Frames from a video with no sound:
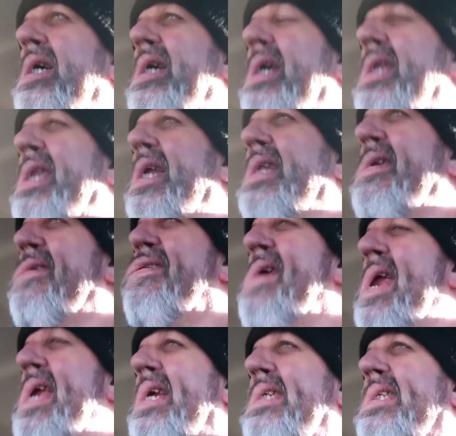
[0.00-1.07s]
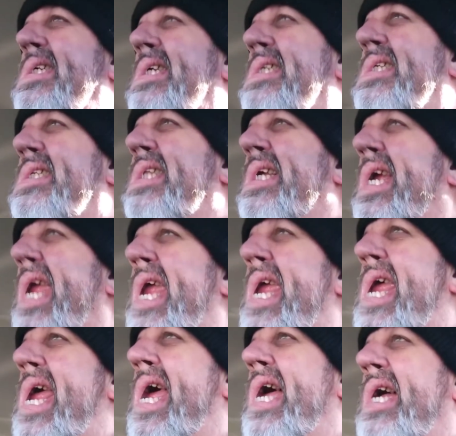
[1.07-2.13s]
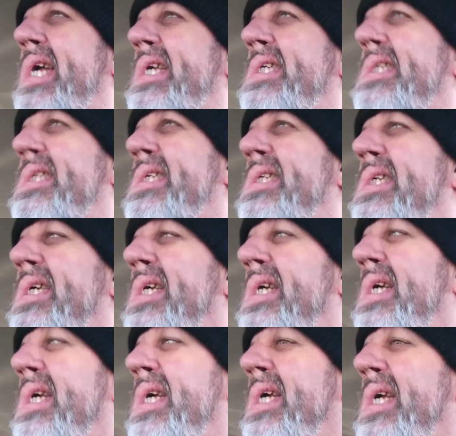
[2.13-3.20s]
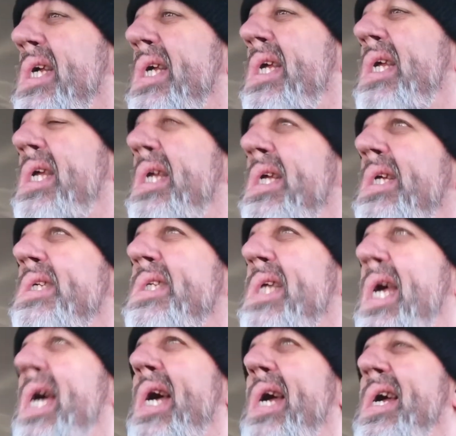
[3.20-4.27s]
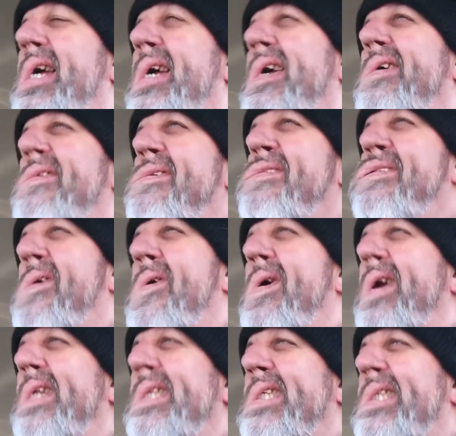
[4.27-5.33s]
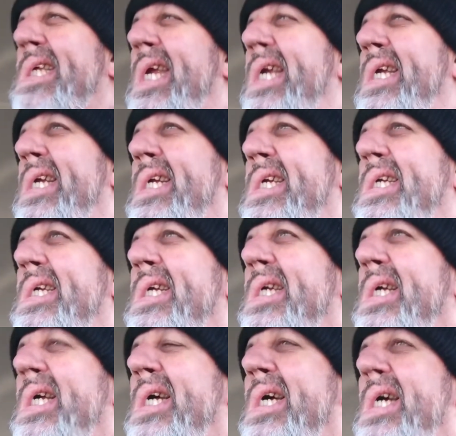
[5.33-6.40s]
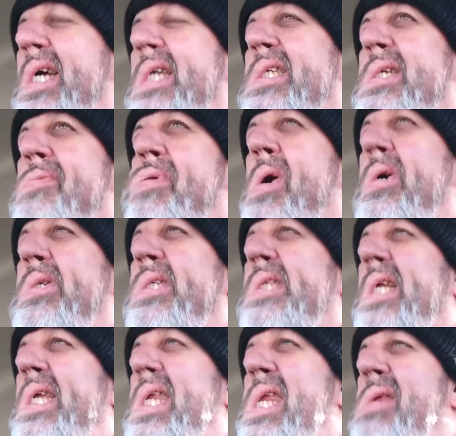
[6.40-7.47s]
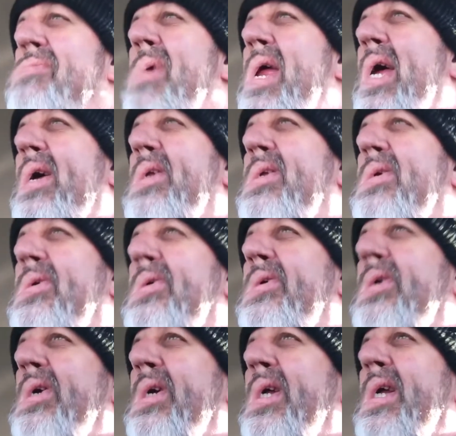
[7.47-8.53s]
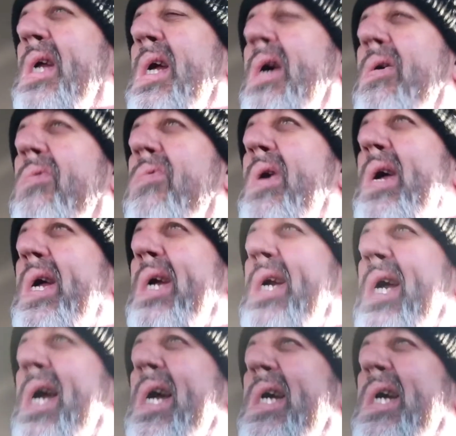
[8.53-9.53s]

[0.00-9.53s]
I think the fanciest thing it has is Ford Sync. It's supposed to email you when